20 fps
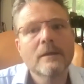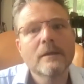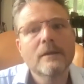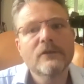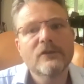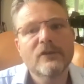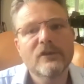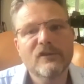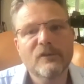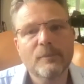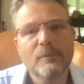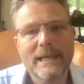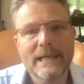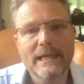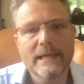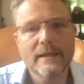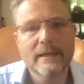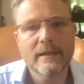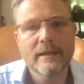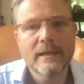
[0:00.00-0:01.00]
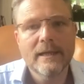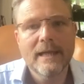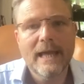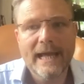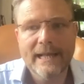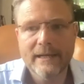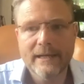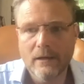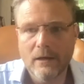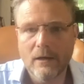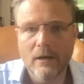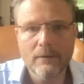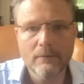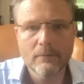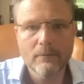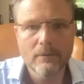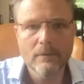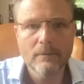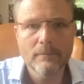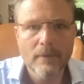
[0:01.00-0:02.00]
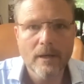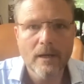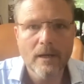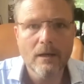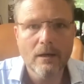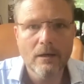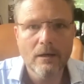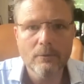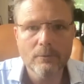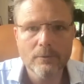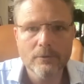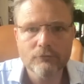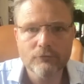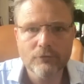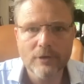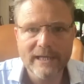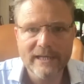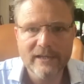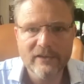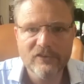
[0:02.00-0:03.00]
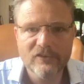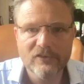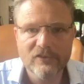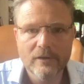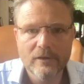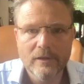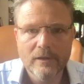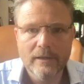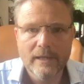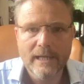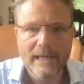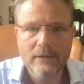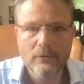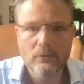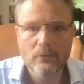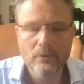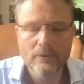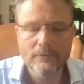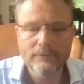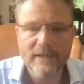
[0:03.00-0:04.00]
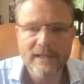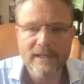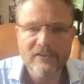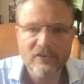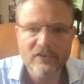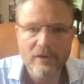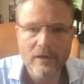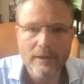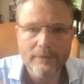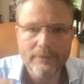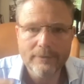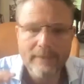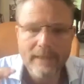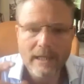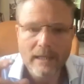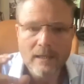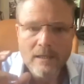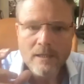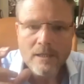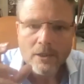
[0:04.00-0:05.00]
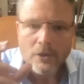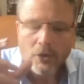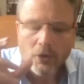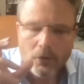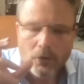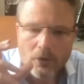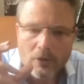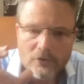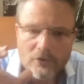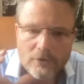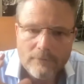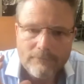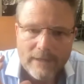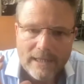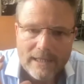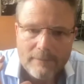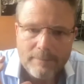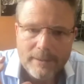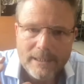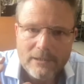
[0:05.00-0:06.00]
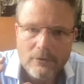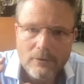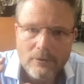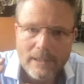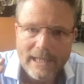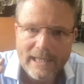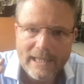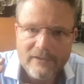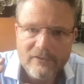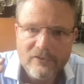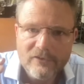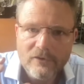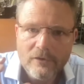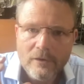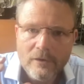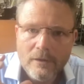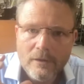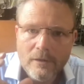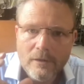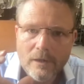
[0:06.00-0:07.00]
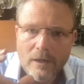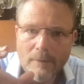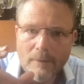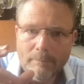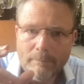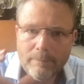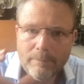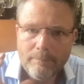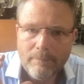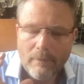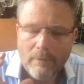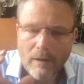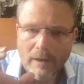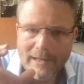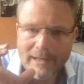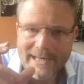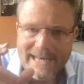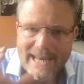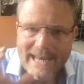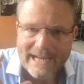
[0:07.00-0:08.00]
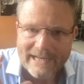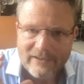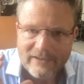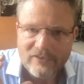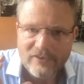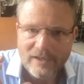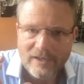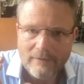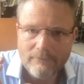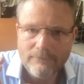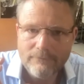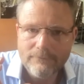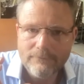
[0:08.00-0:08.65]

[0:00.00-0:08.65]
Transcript: to speak. And I, my heart would race and all of this. And I think you can develop in your head a, a negative